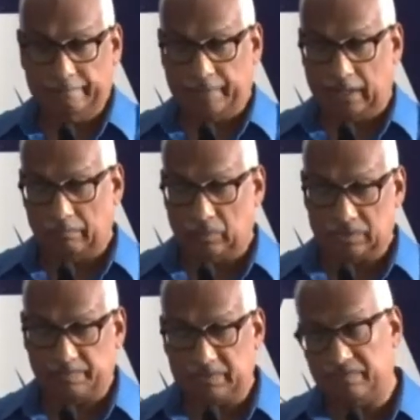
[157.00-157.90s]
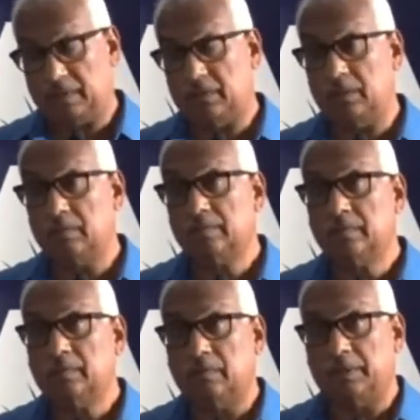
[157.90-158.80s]
And more specifically,
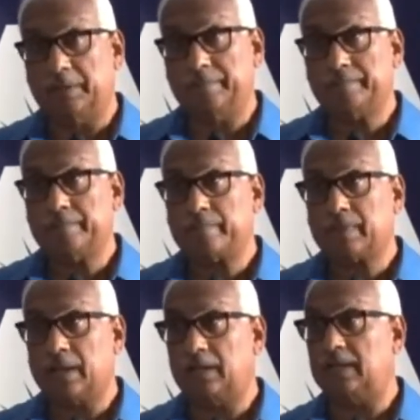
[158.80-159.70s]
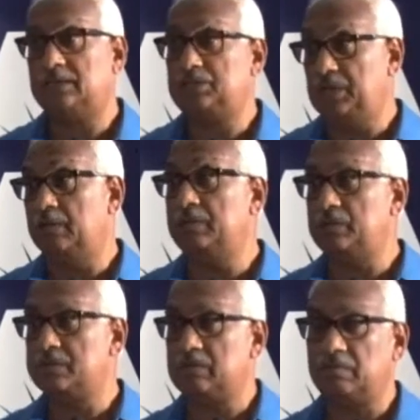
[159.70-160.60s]
I'd like to share with you
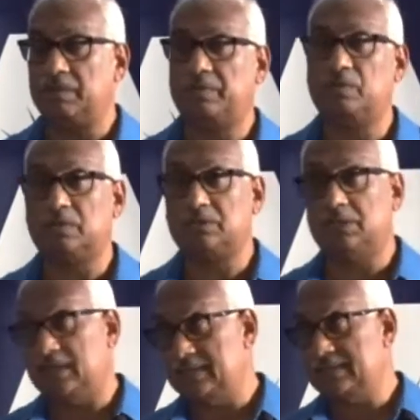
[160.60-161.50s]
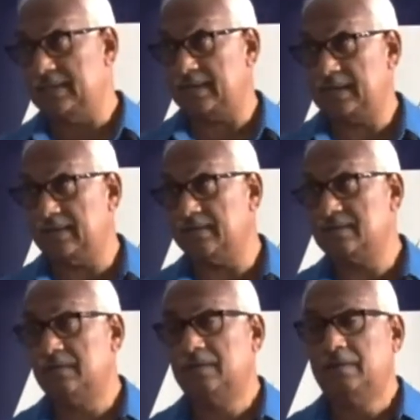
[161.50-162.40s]
some of the thoughts that the NTA has
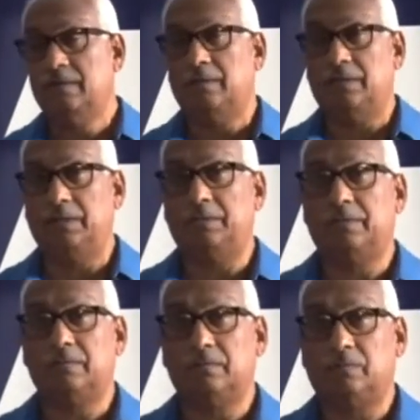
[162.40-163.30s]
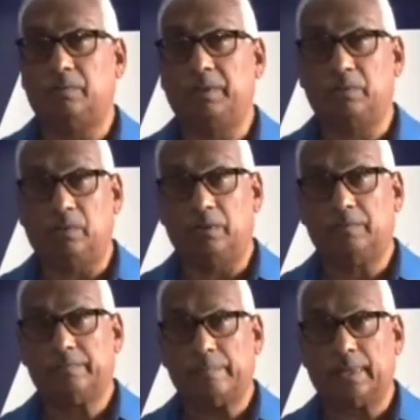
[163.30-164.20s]
in what we call
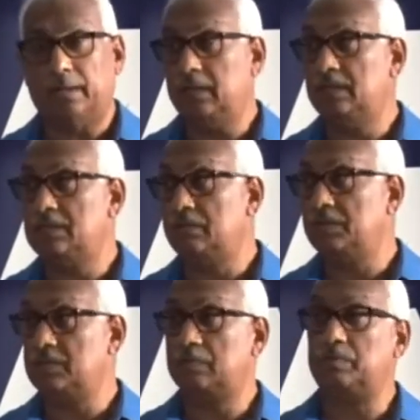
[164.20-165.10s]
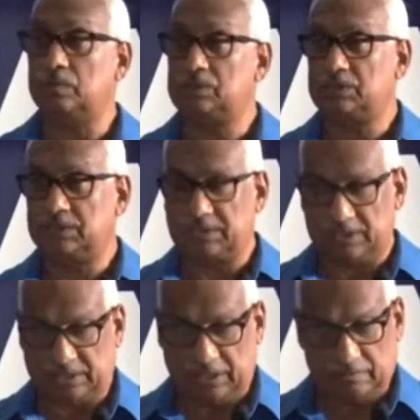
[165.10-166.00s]
an integrated approach to
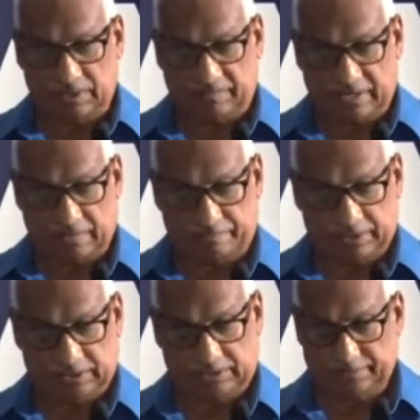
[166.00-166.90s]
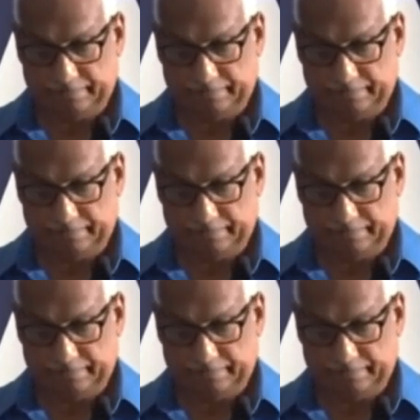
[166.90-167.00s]
sustainable development.